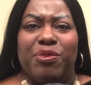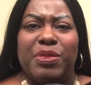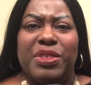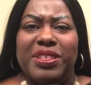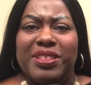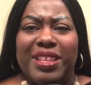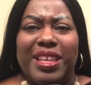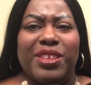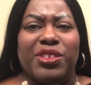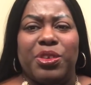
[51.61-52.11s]

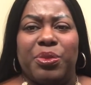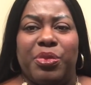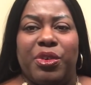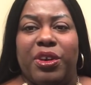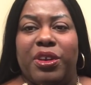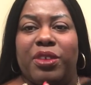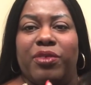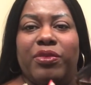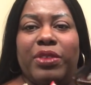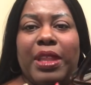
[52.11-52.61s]
Mistakes are
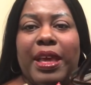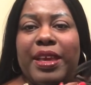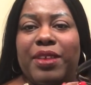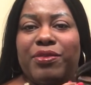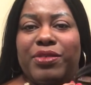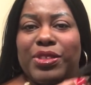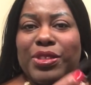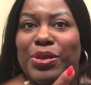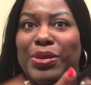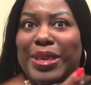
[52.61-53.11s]
part of life.
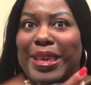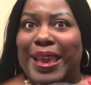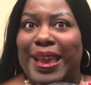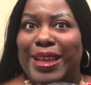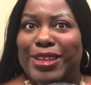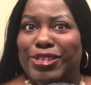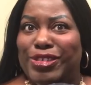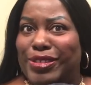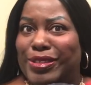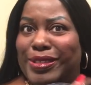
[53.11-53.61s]
So yeah,
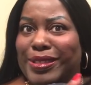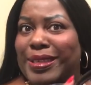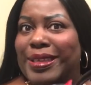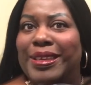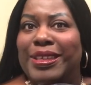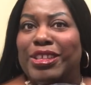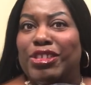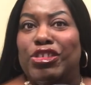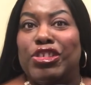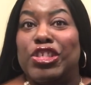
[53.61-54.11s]
just
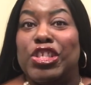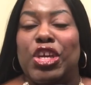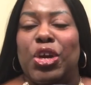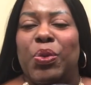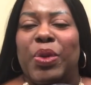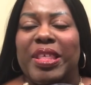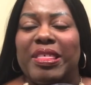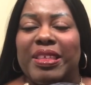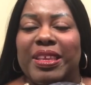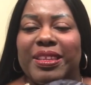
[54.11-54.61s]
go
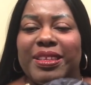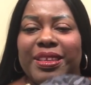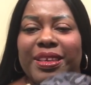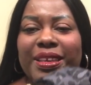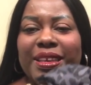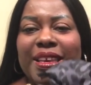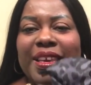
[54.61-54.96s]
with it.